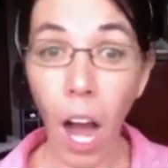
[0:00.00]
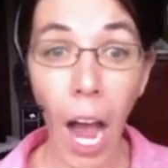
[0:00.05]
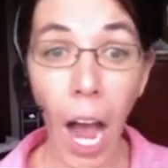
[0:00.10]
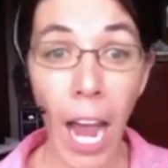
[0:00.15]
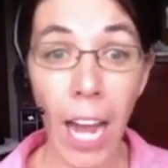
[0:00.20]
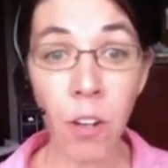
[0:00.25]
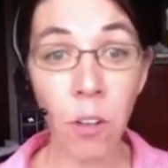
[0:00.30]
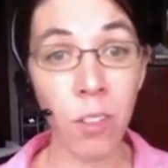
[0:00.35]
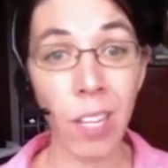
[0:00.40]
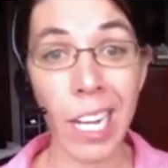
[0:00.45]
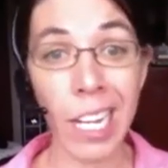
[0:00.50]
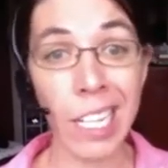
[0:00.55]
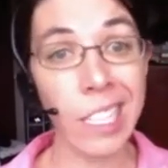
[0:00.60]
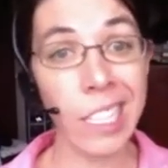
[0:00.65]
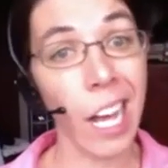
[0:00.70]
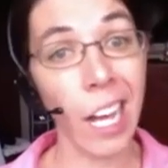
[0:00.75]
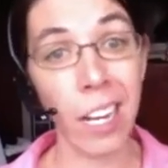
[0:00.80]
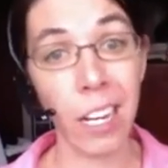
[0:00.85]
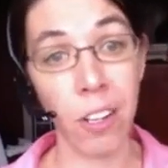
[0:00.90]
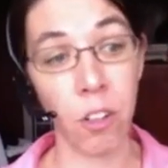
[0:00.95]
I don't like
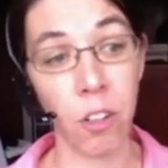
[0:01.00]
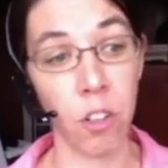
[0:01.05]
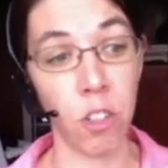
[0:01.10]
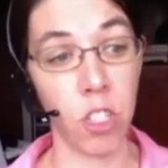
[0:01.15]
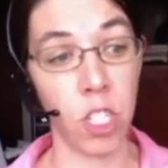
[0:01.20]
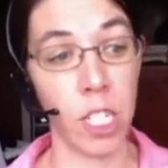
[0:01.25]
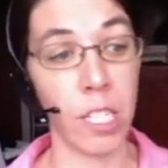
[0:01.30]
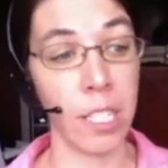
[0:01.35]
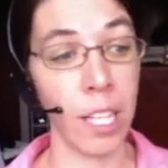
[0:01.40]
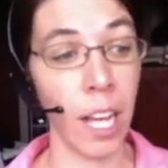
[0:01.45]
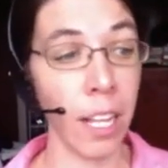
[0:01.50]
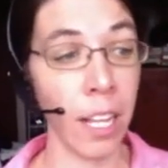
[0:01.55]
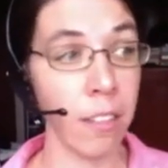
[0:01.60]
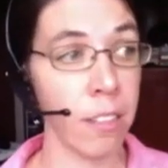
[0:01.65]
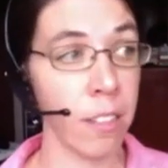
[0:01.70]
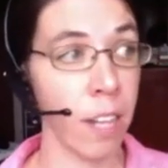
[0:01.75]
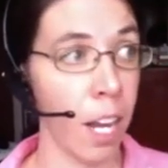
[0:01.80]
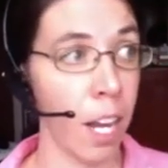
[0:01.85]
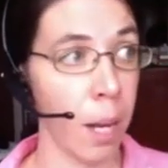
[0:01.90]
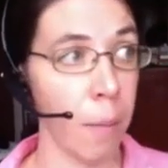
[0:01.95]
that energy.
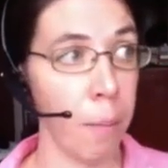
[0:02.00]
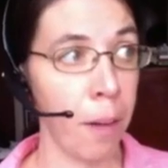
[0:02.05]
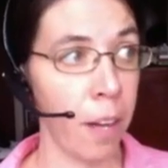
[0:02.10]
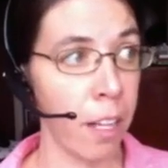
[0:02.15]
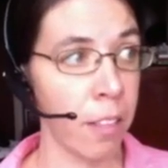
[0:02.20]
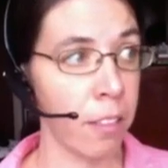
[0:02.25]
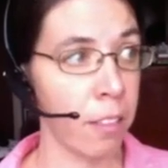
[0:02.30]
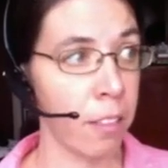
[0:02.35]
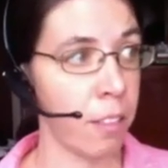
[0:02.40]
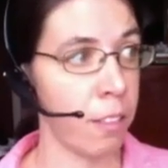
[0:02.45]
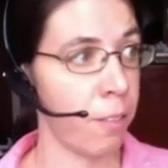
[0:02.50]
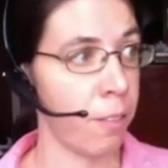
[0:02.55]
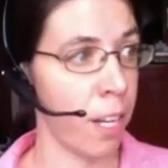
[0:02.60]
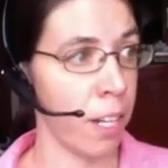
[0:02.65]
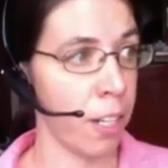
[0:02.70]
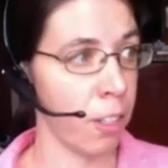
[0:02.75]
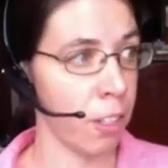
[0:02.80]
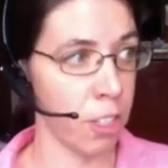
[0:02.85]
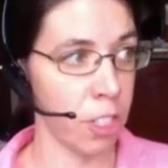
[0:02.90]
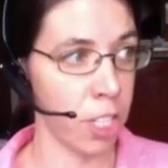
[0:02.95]
That's not a positive
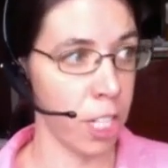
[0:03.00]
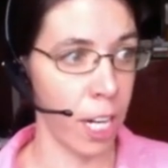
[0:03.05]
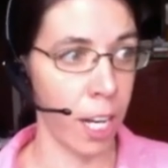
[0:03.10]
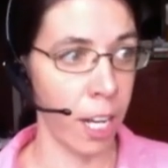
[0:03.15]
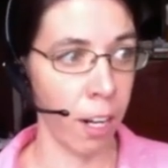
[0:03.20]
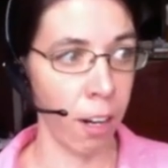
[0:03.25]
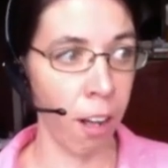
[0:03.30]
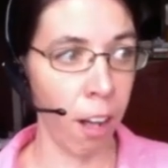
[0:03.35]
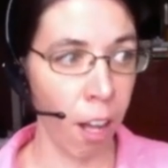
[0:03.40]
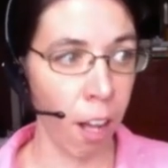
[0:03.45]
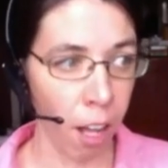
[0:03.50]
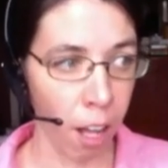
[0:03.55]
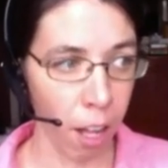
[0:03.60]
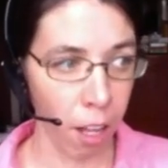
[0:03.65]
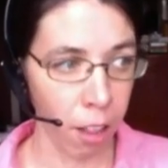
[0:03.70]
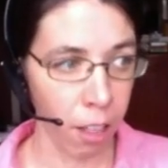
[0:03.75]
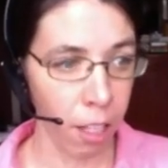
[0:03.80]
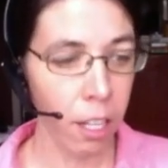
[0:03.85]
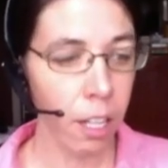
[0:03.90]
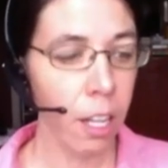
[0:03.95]
energy at
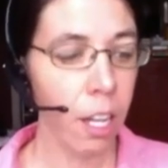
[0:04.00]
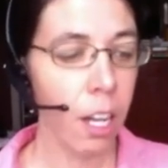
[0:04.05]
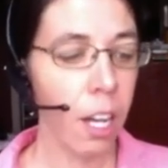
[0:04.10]
all.